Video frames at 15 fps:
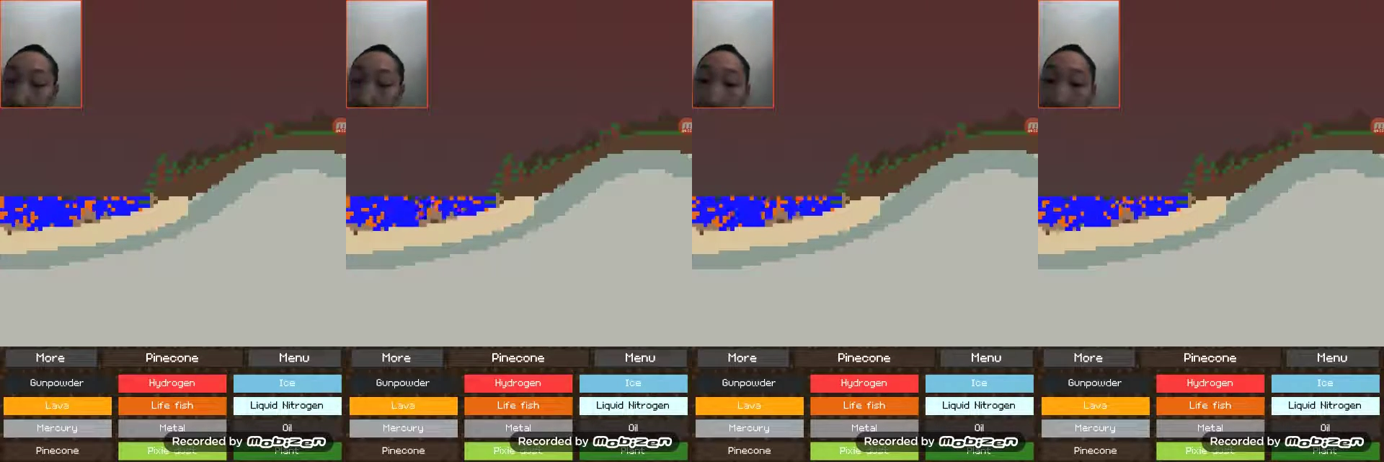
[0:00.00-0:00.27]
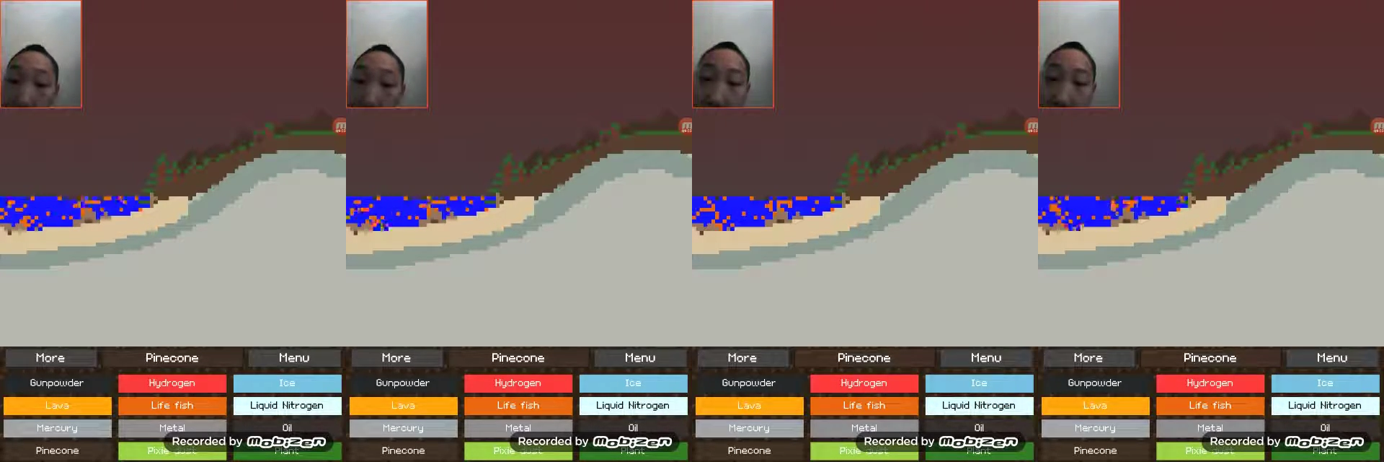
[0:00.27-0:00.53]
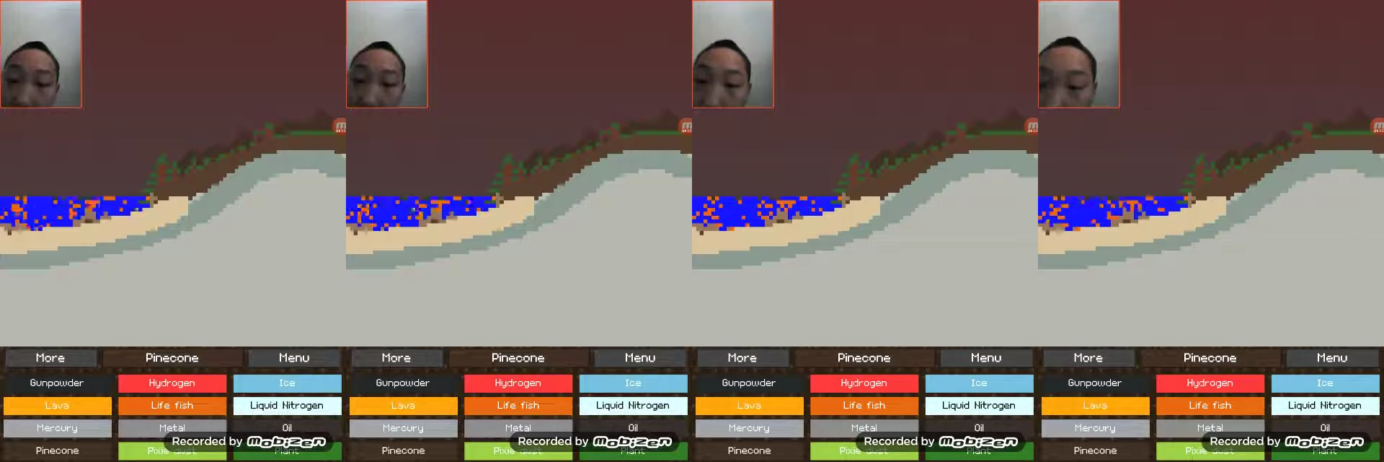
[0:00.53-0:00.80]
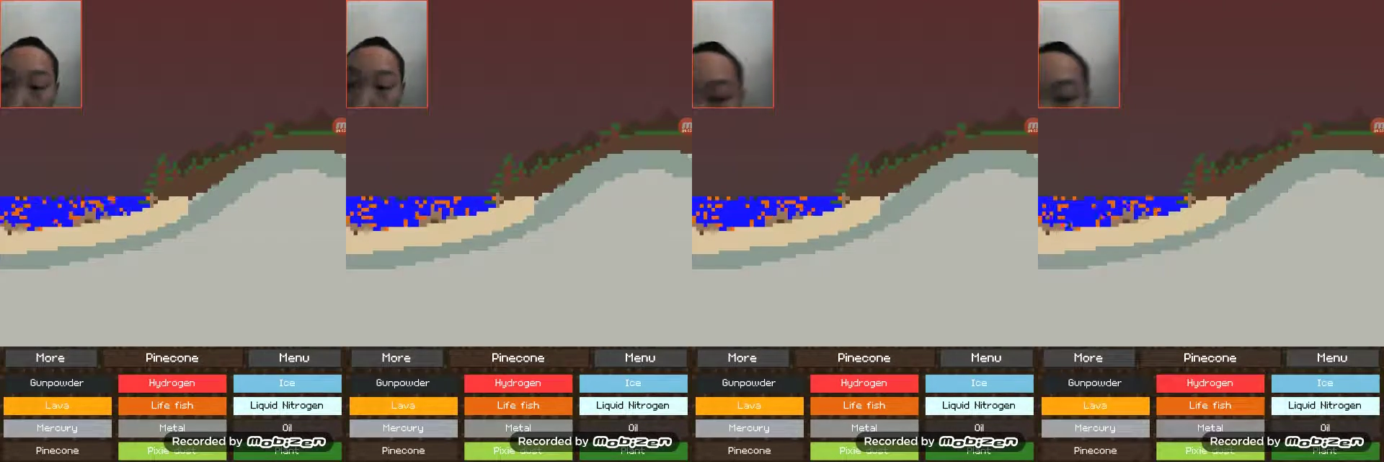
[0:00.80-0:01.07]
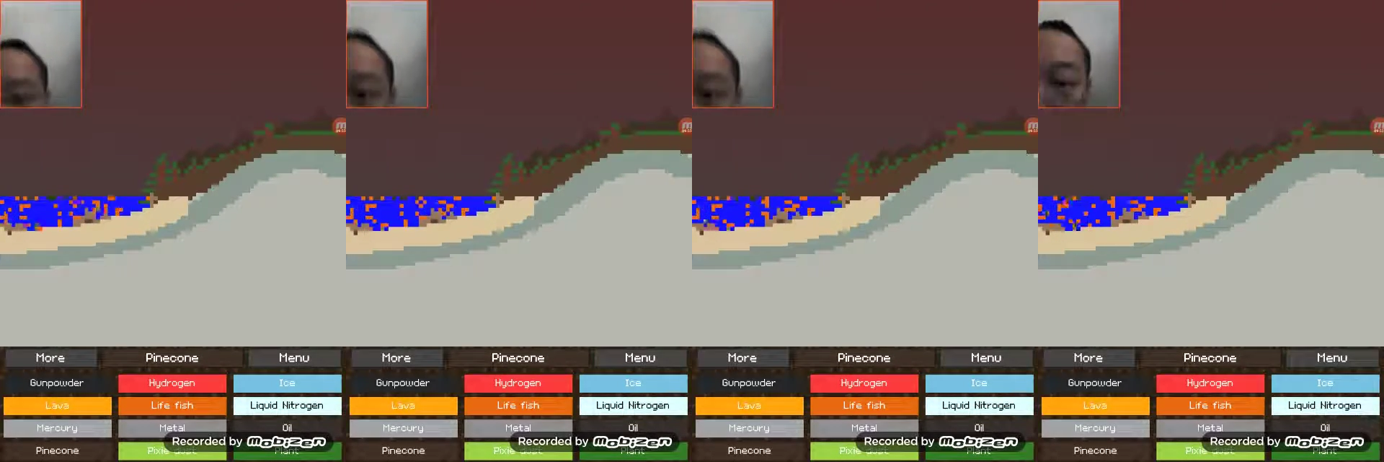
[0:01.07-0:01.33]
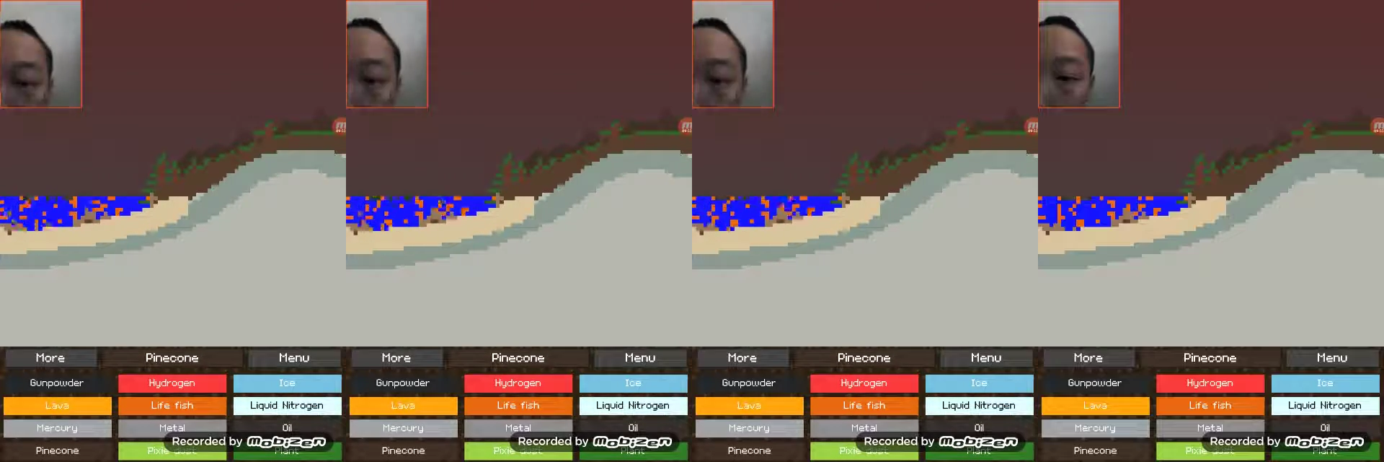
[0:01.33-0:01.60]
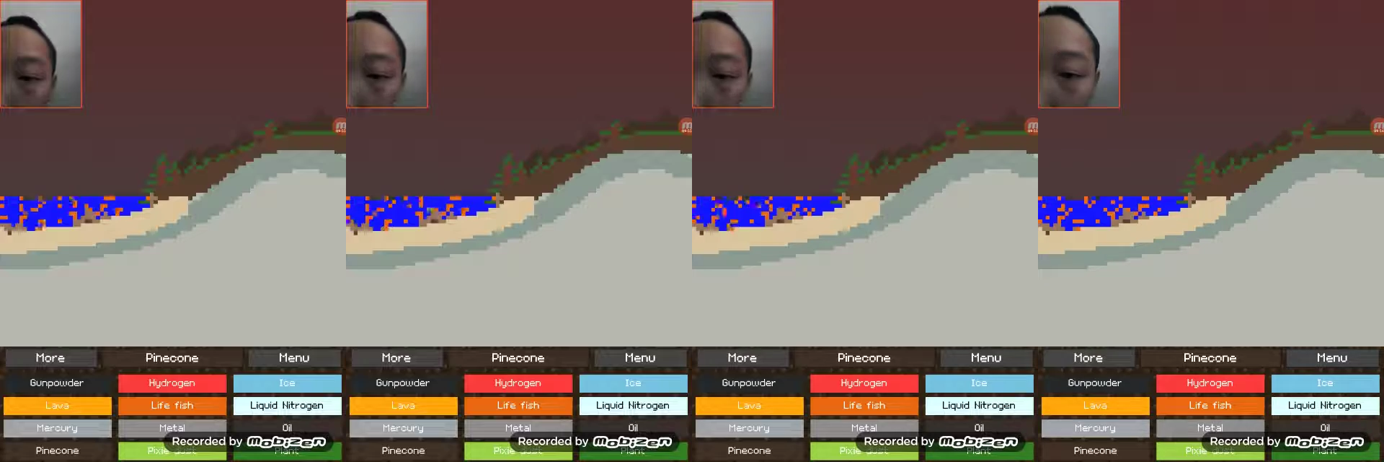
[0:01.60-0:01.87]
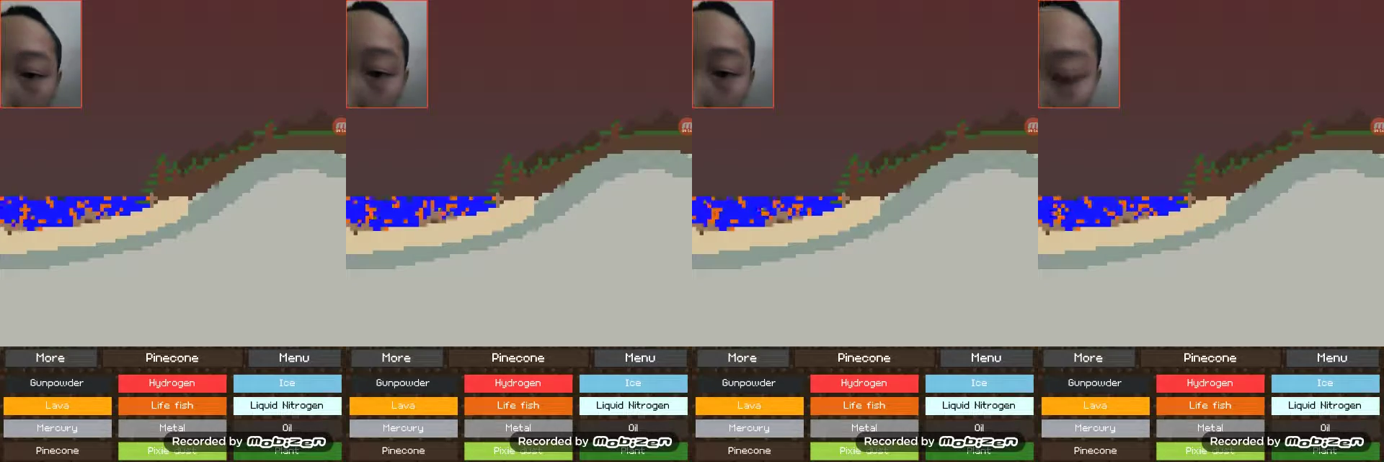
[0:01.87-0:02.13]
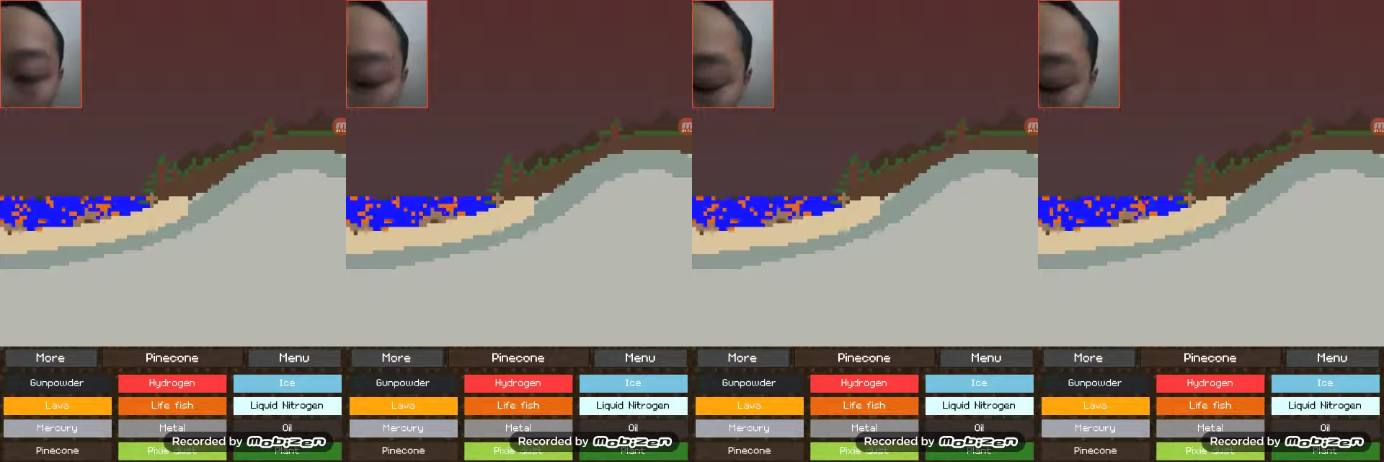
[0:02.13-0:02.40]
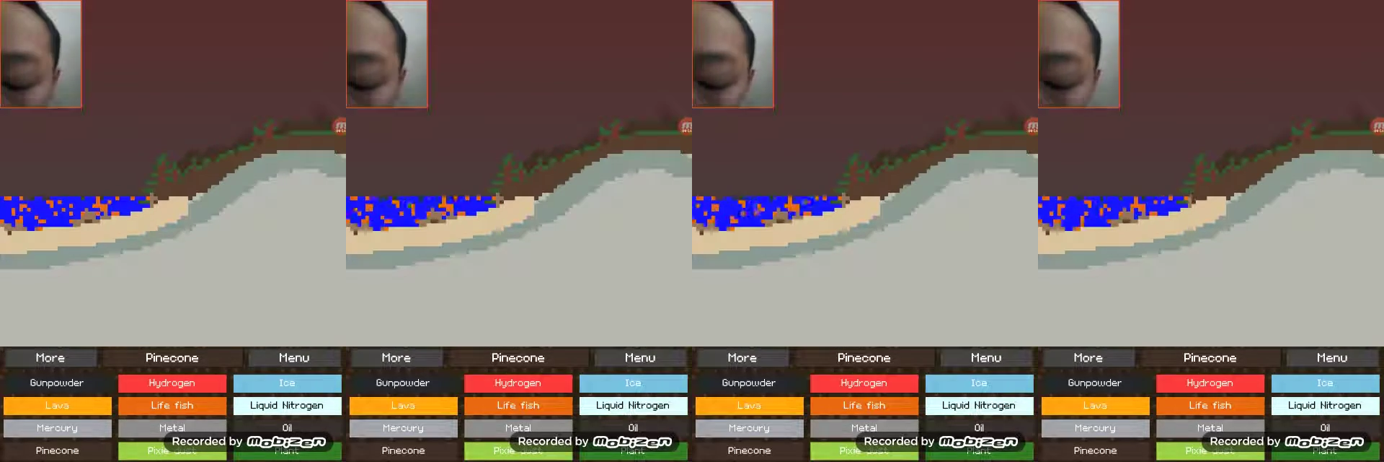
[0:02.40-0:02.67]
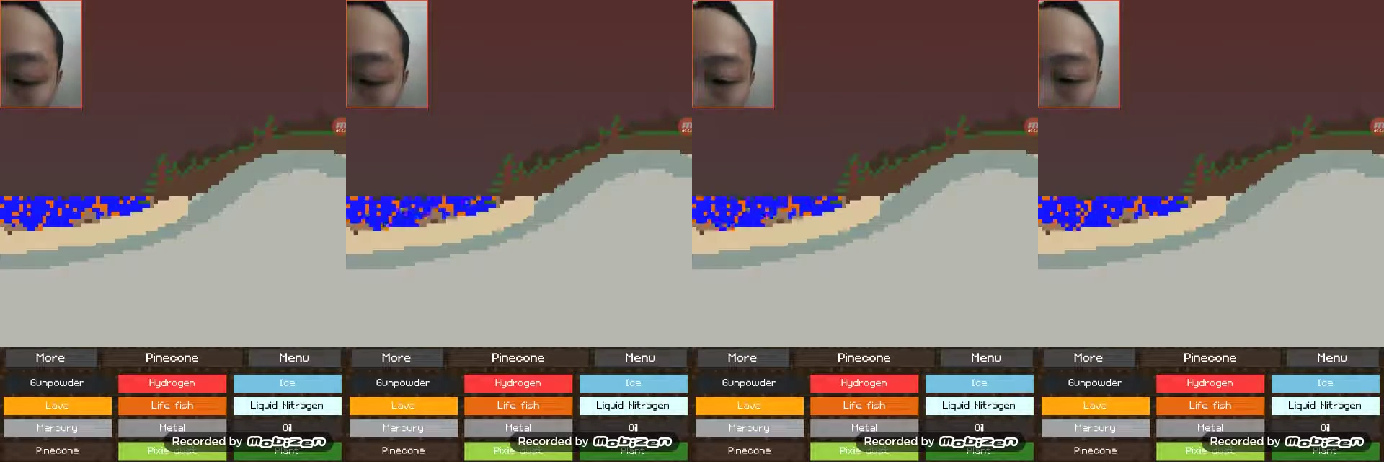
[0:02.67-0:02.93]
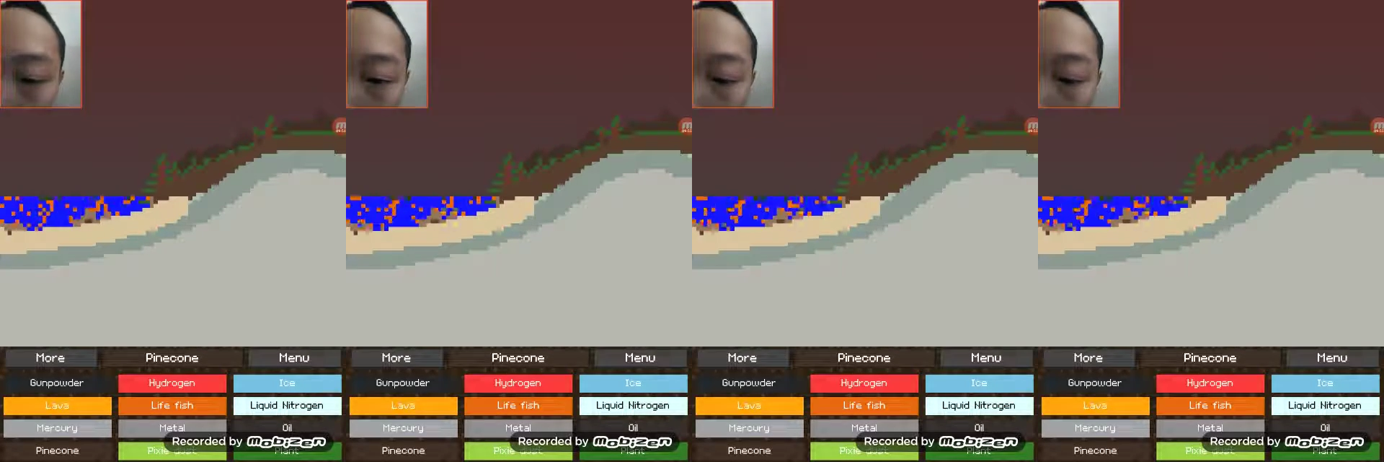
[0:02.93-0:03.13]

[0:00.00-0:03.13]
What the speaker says: [unreadable: no face in view]